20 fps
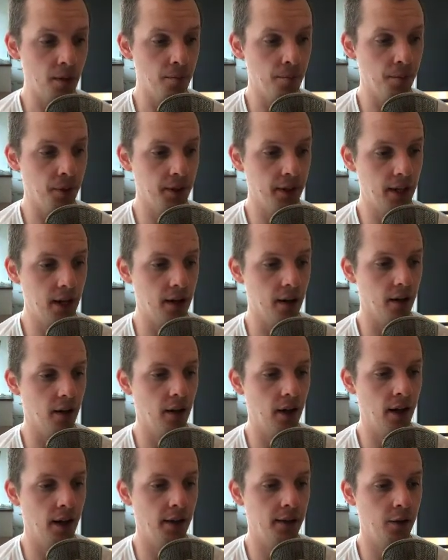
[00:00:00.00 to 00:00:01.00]
But yeah,
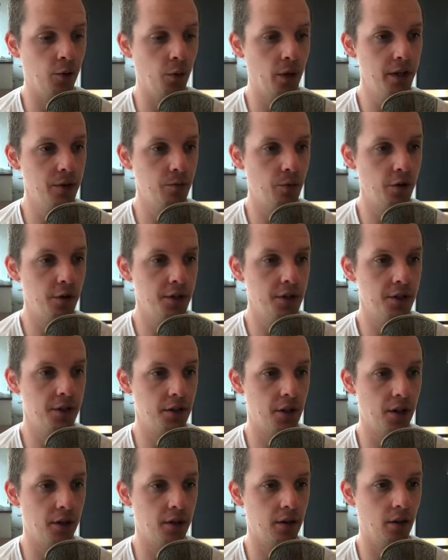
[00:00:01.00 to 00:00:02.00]
the way it works is
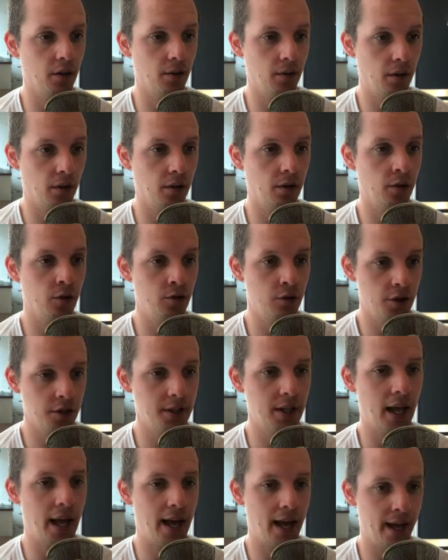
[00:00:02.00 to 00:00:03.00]
that you
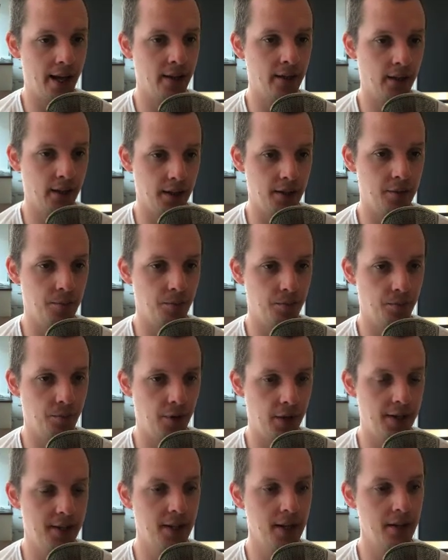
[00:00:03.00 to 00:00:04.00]
just add this
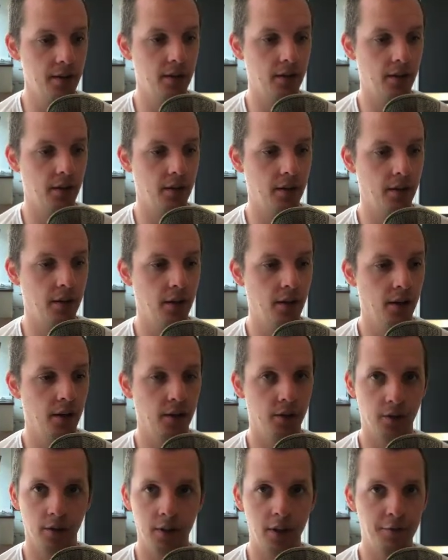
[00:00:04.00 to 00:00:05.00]
preset.
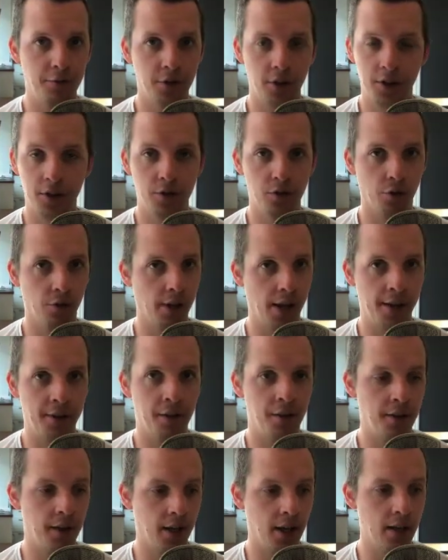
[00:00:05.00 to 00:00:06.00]
You don't have to install
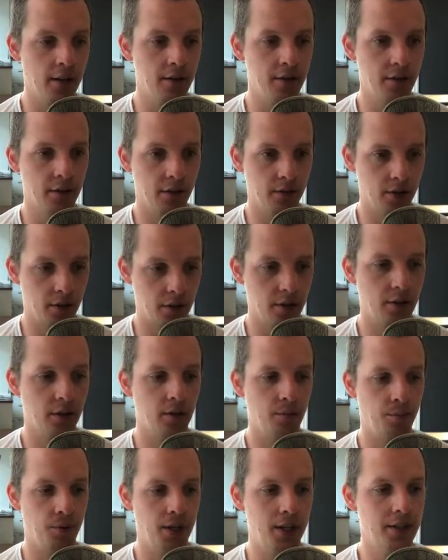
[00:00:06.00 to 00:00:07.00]
anything else, just
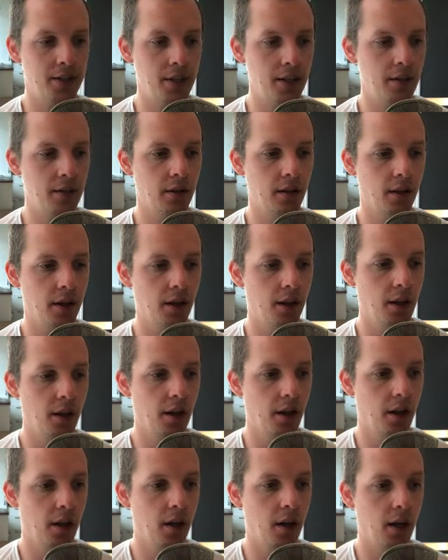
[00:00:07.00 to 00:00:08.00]
the preset.
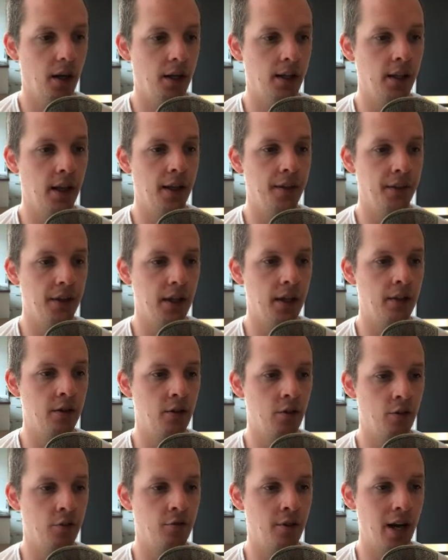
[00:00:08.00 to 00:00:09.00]
And then in
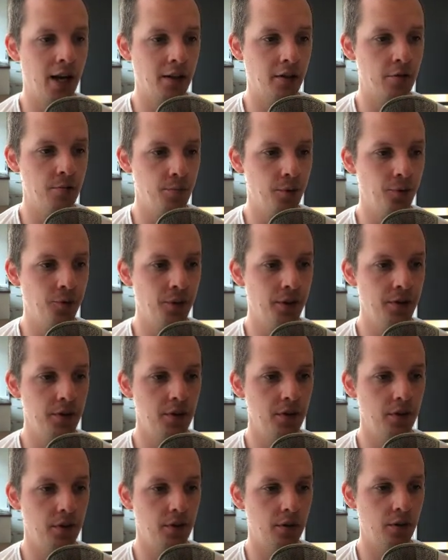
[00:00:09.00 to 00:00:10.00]
your React
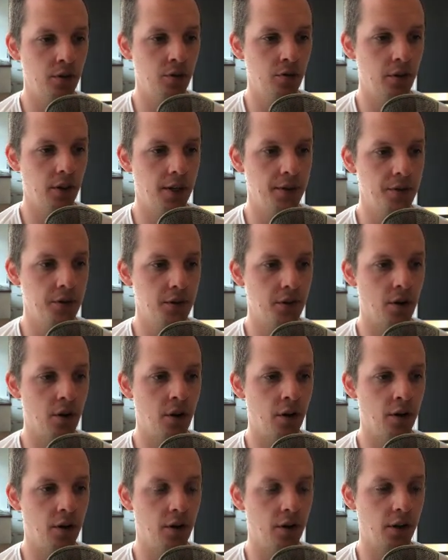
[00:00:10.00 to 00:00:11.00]
components, you can
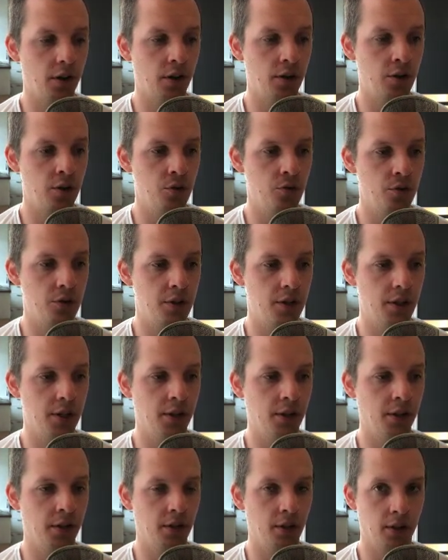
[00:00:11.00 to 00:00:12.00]
start
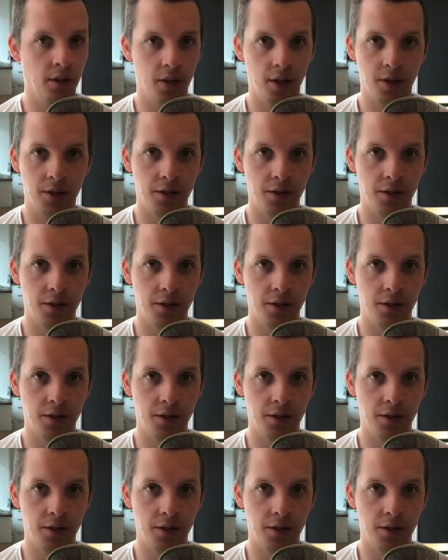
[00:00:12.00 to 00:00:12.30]
using the